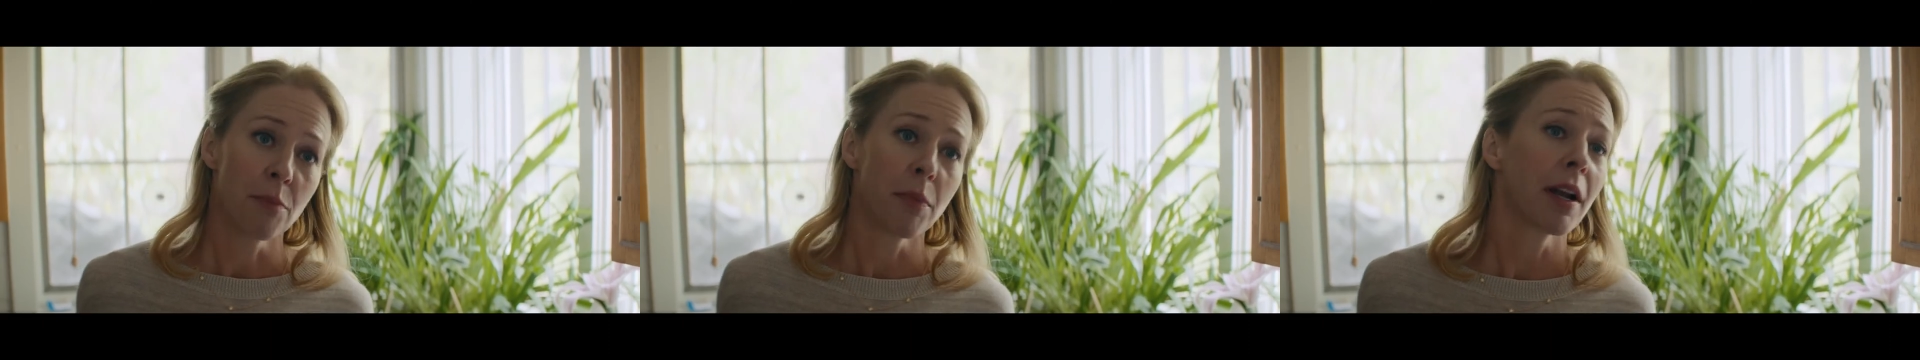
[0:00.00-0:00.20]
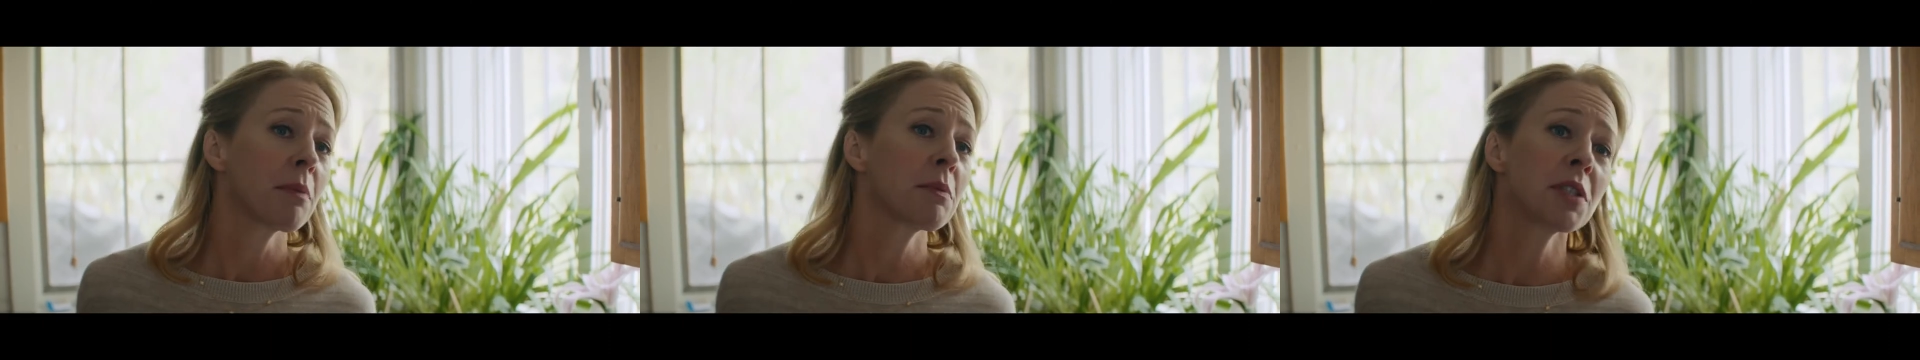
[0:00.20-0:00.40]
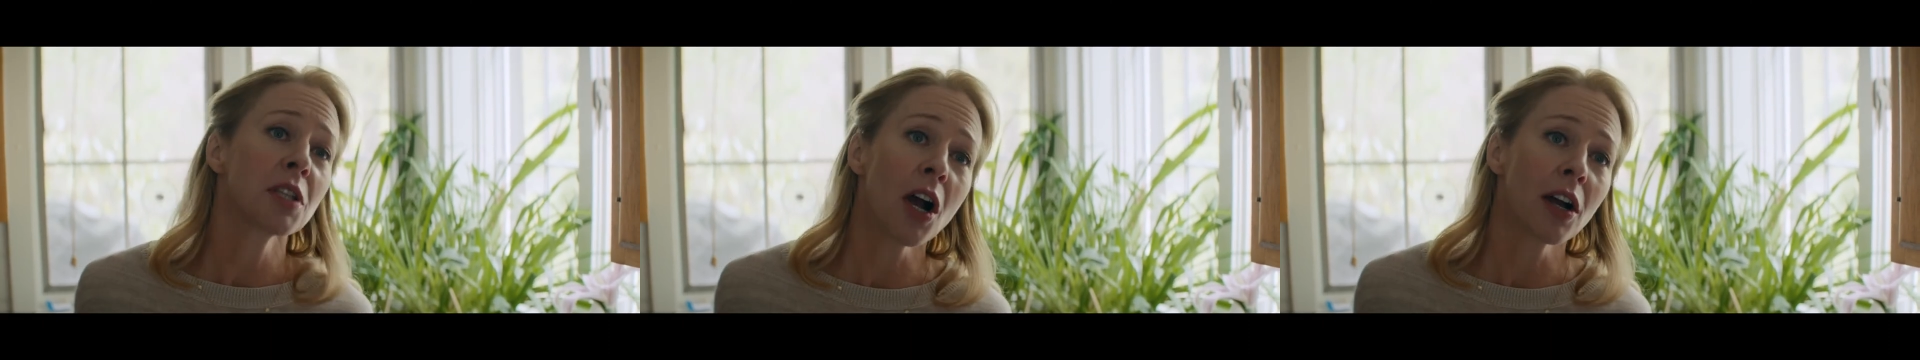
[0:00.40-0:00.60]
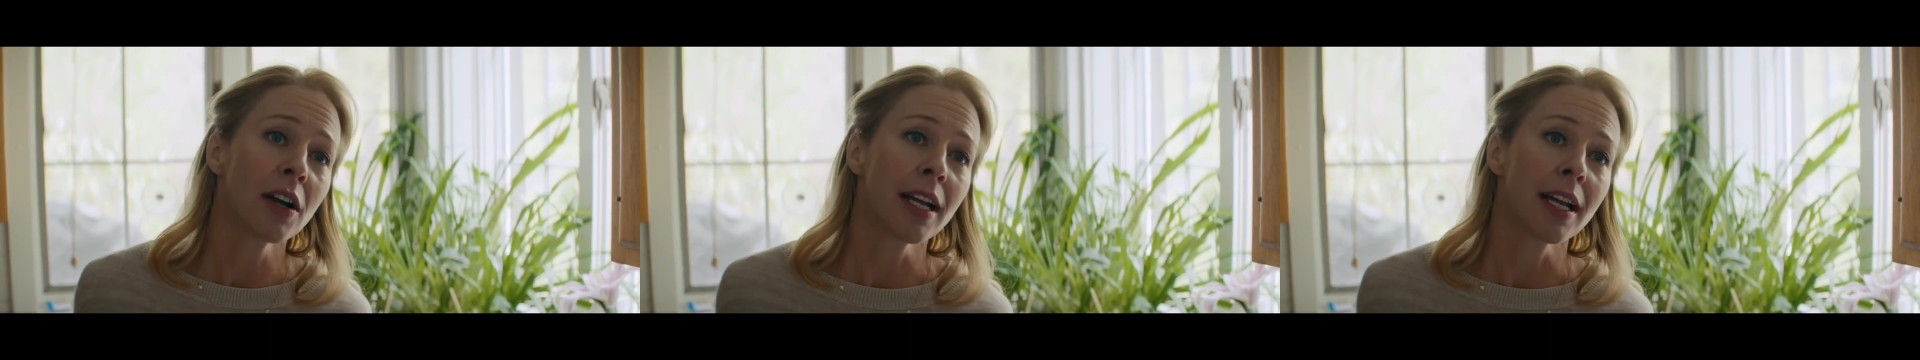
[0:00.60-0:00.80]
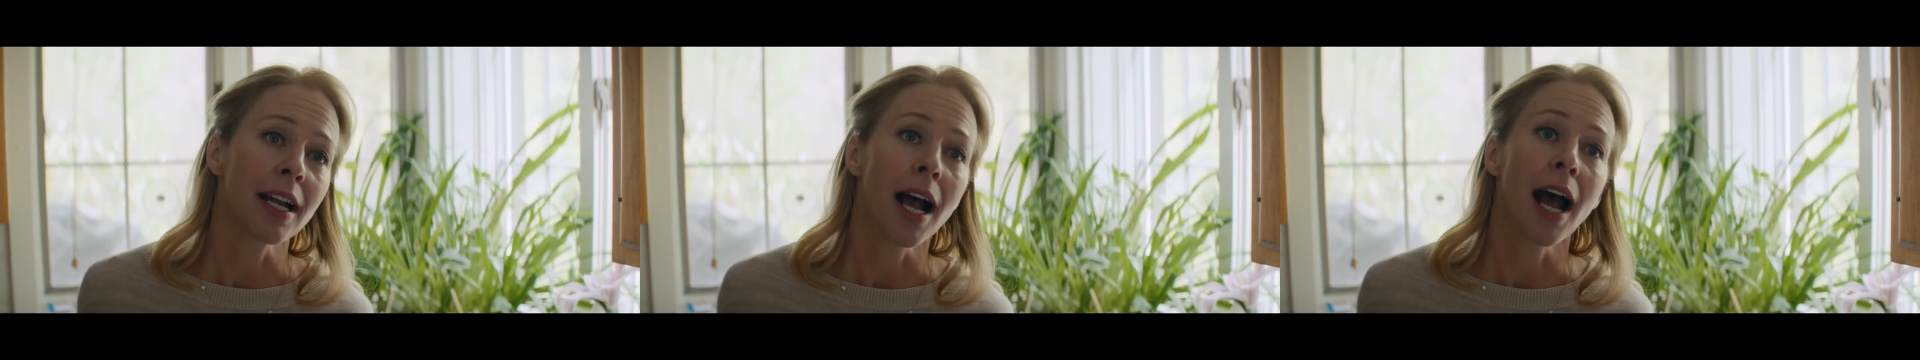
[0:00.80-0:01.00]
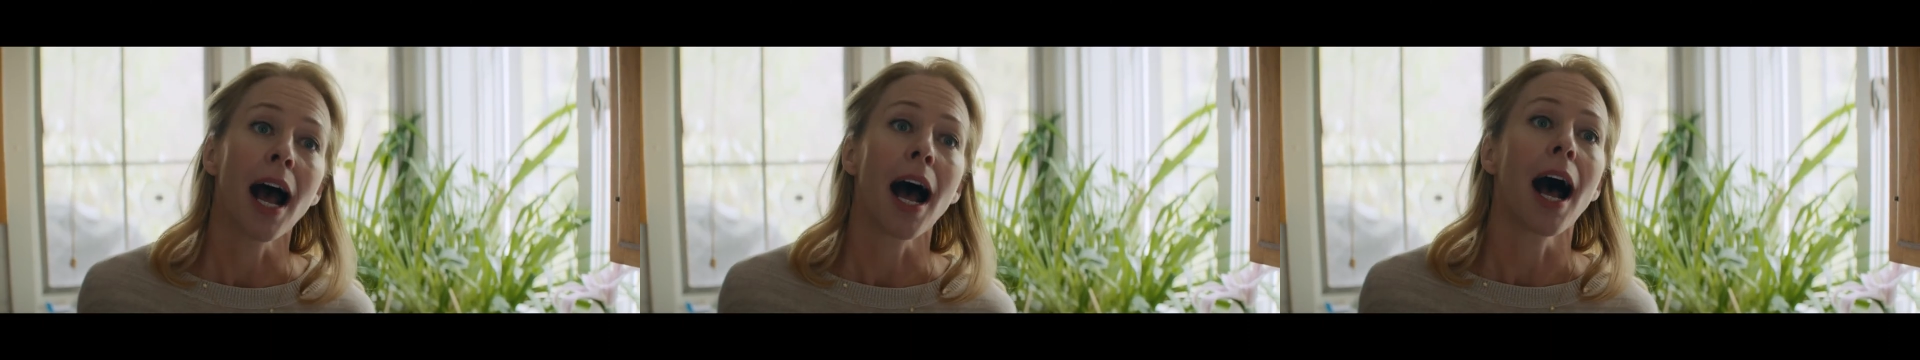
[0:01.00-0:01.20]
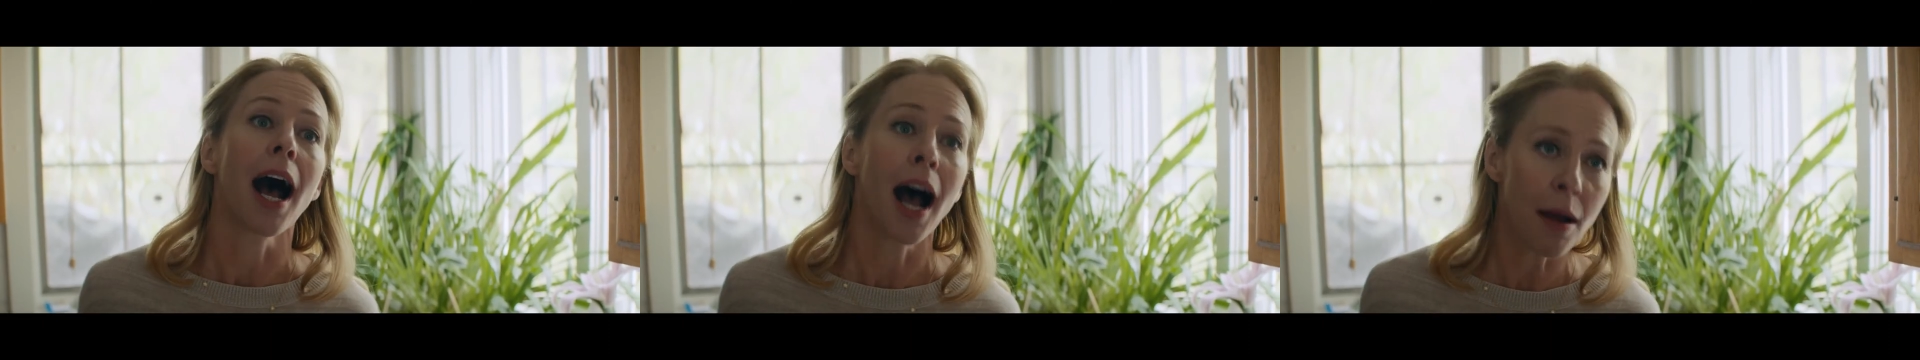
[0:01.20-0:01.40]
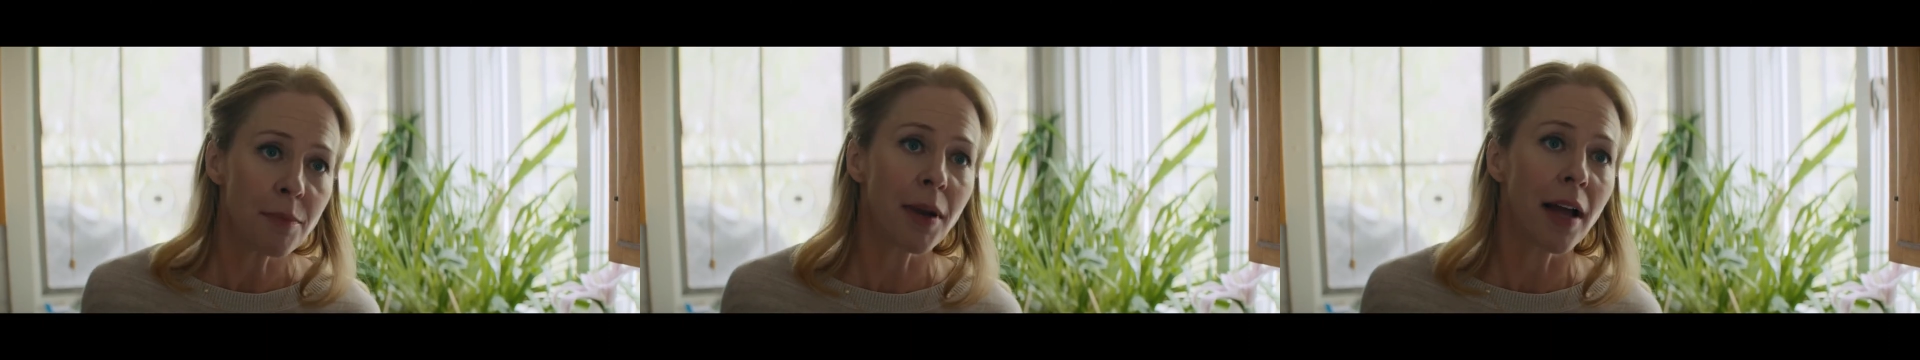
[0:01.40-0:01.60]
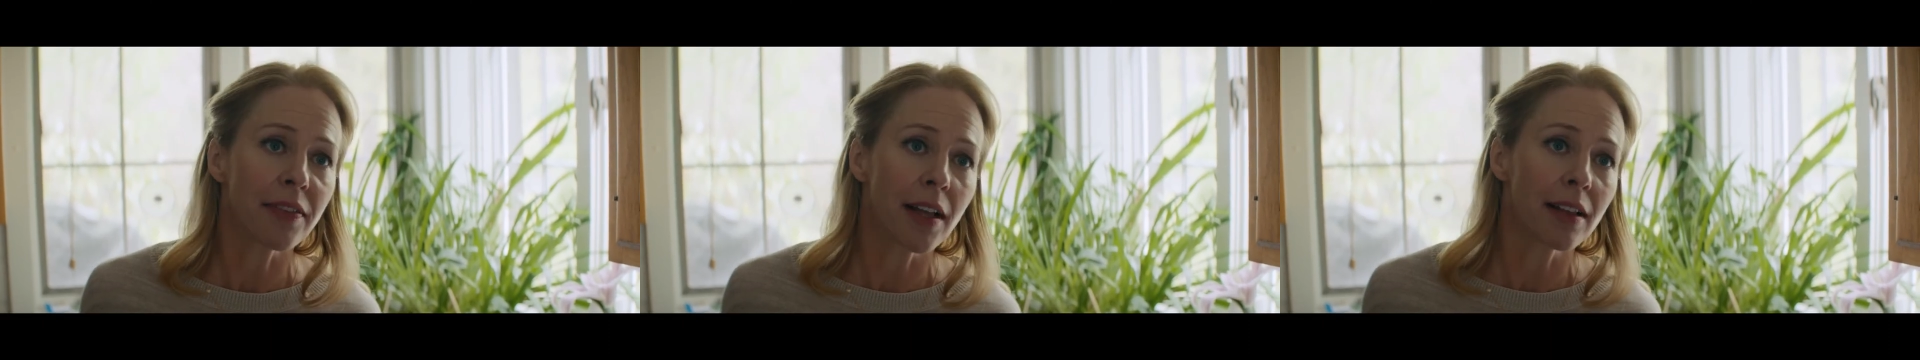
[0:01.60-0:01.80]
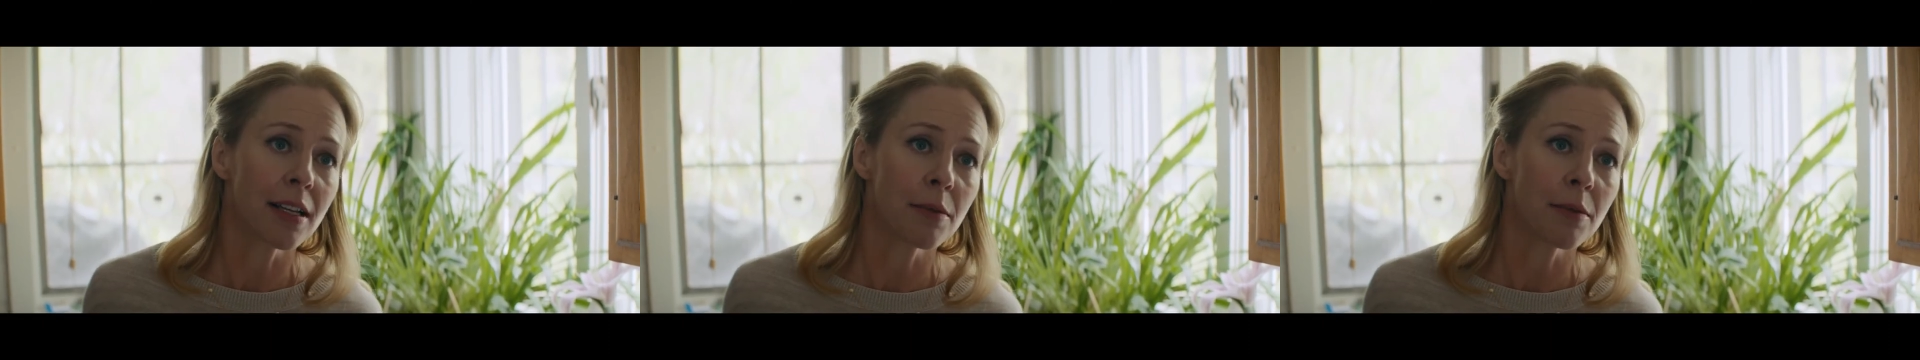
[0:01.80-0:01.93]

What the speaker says: but I'm sorry. I'm not that